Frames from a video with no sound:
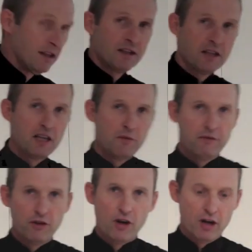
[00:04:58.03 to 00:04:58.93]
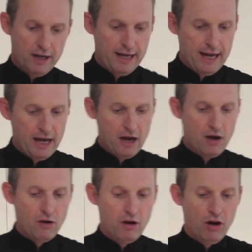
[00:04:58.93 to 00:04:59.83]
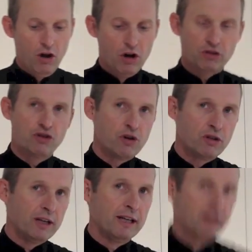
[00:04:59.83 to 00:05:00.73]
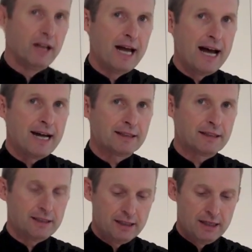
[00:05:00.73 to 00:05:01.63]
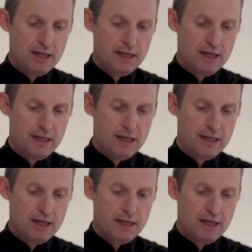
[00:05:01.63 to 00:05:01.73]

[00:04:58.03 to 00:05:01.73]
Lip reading: So here we've got our hot chocolate little hearts.